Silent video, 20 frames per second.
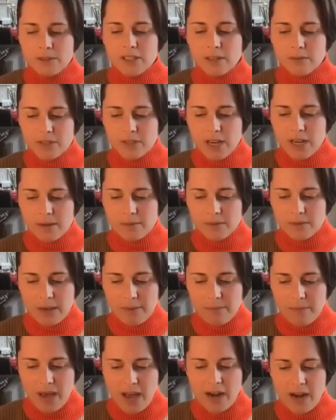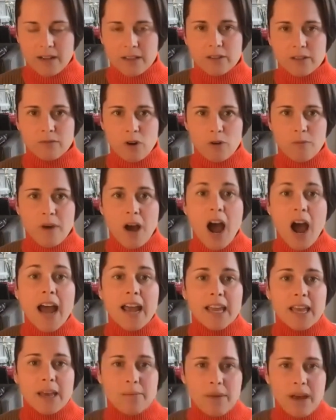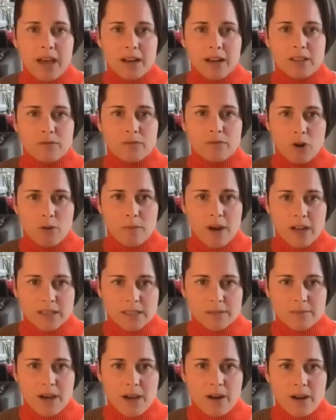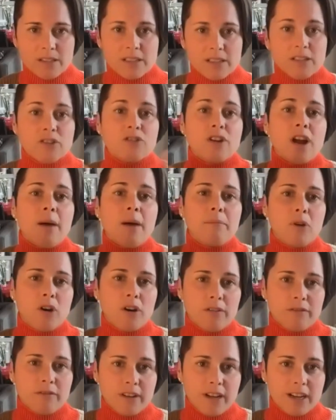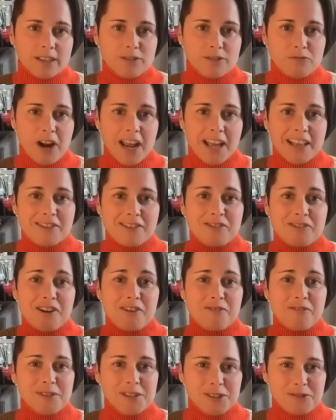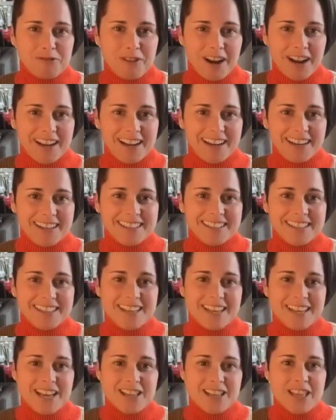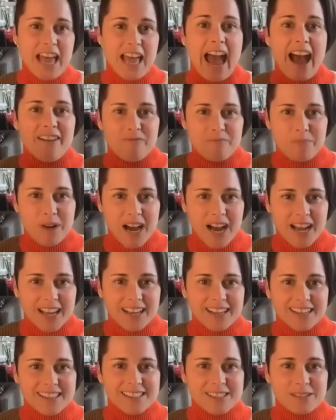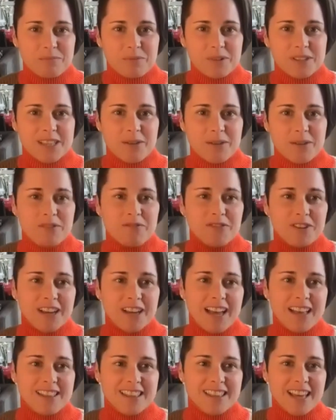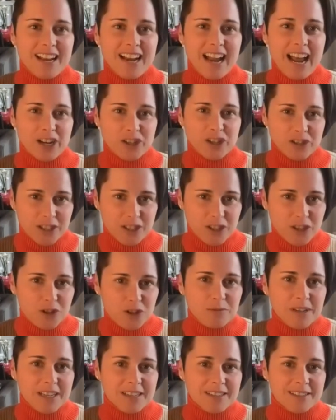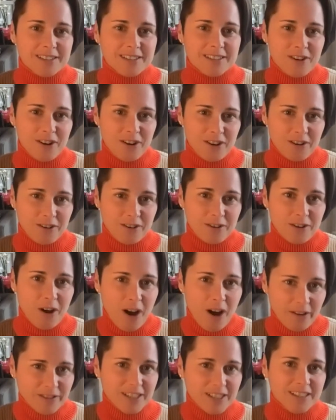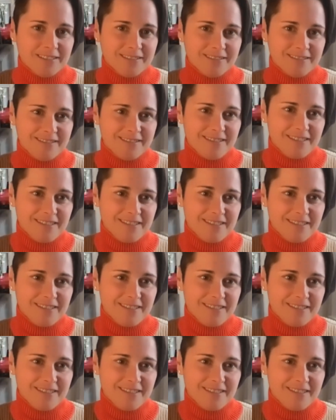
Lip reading: we sometimes get mad at I get mad at the robots about is that they're not perfect, right? They're not always right. They have bias, but then we forget that actually humans are often